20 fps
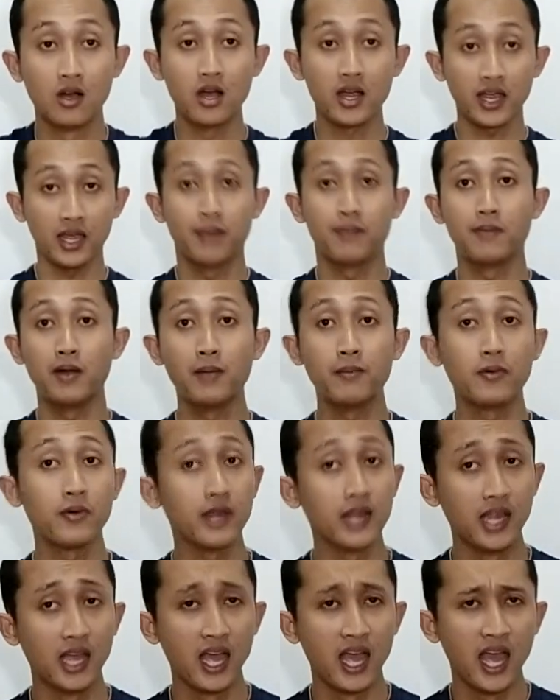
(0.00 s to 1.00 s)
Okay,
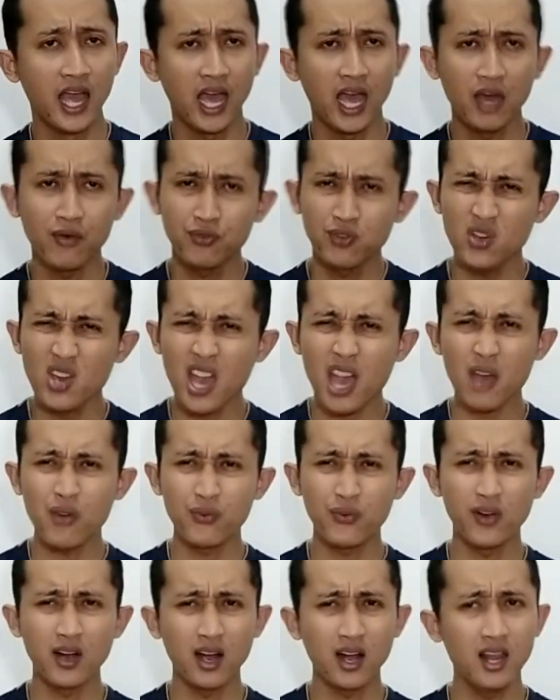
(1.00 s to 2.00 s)
primary. Have you
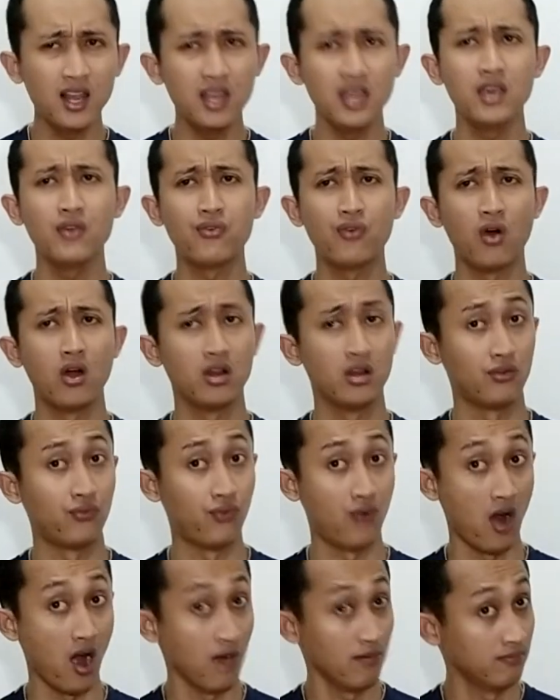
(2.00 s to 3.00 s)
ever lived on a
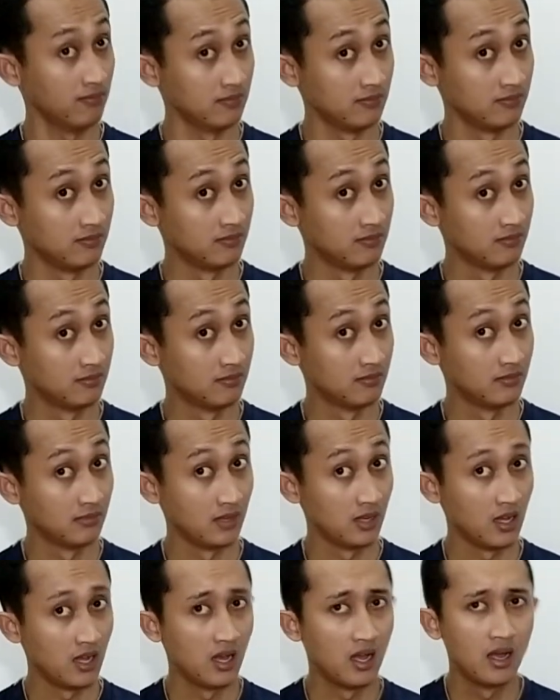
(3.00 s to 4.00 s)
farm?
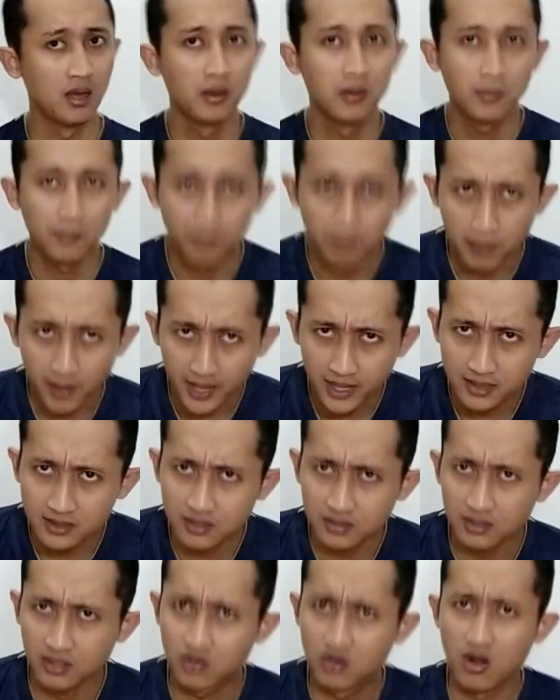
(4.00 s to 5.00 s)

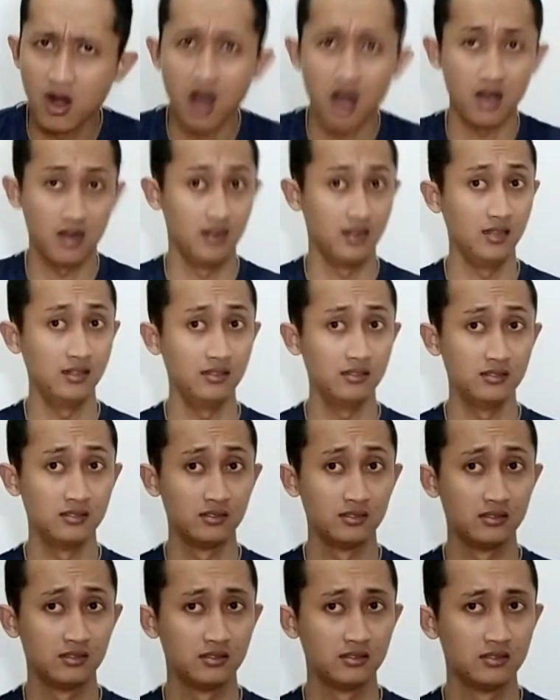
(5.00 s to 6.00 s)
Planted a garden?
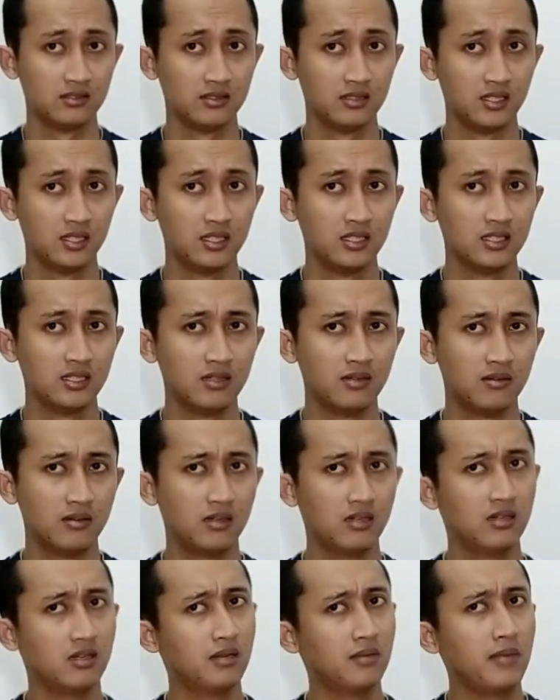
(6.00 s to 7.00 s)

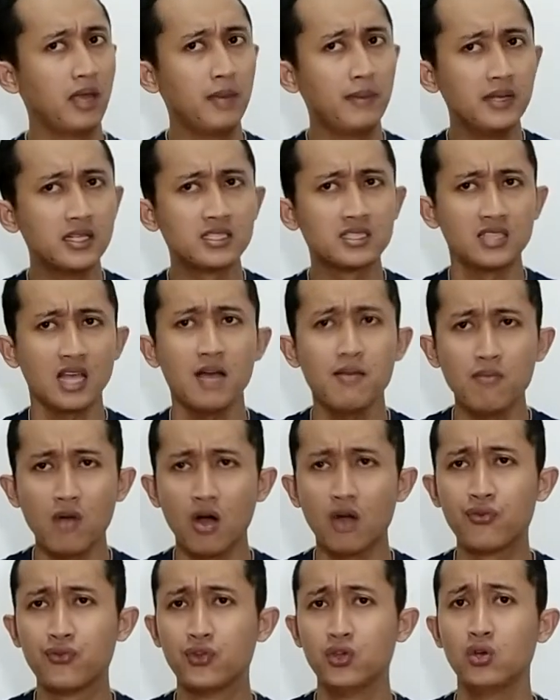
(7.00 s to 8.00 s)
Maybe some
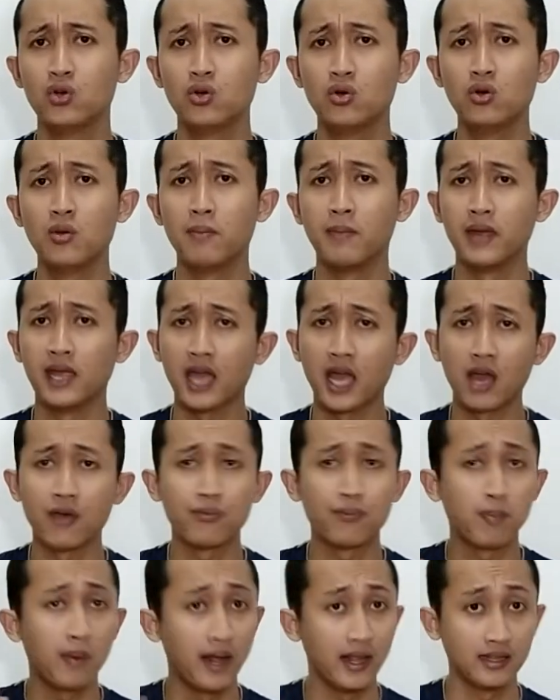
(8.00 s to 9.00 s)
of you may
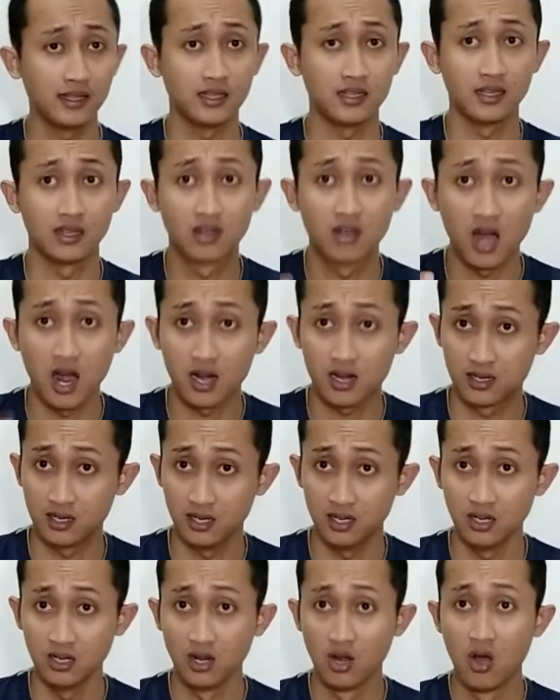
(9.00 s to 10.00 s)
have planted a
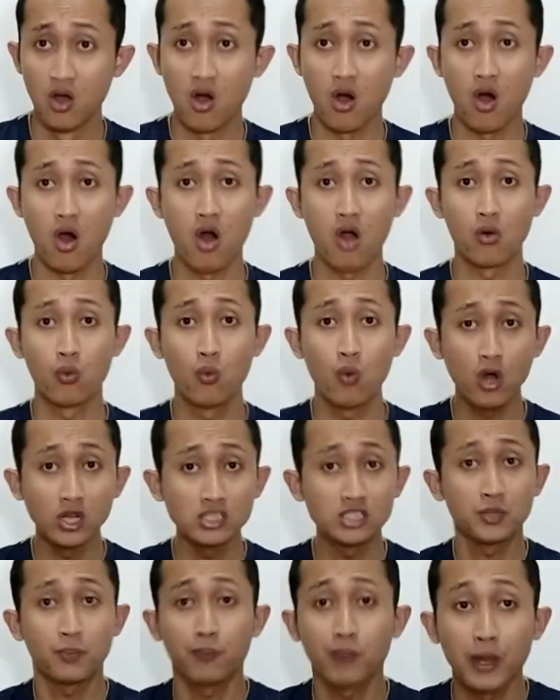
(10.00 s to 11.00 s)
garden or
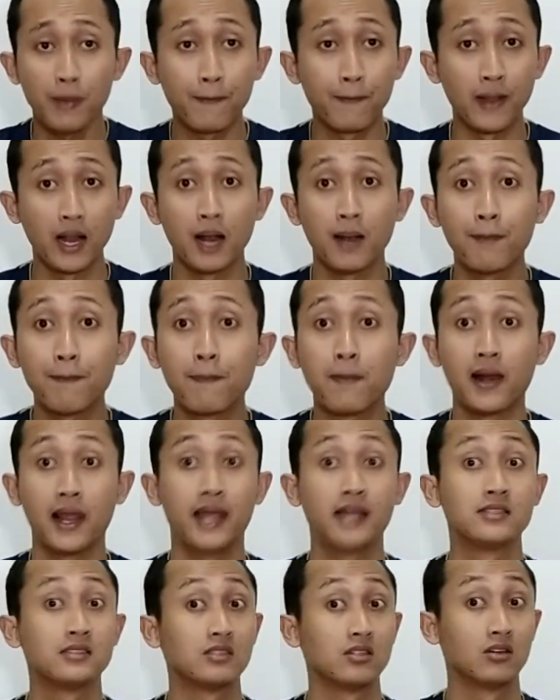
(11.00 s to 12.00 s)
watch people
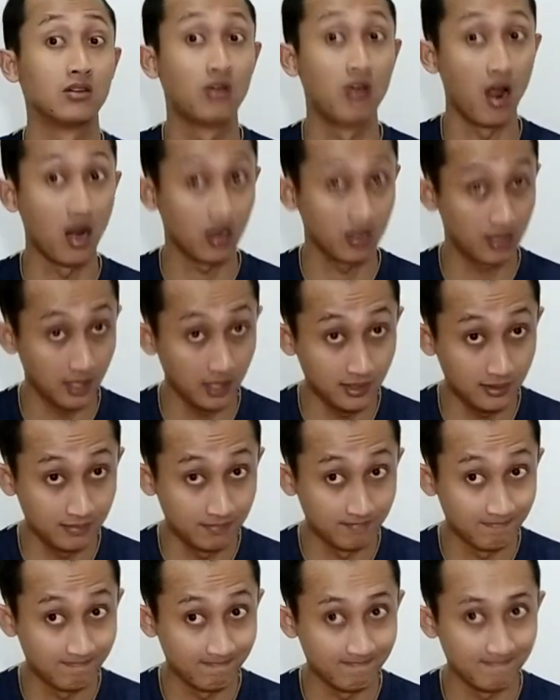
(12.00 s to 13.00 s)
plant a garden.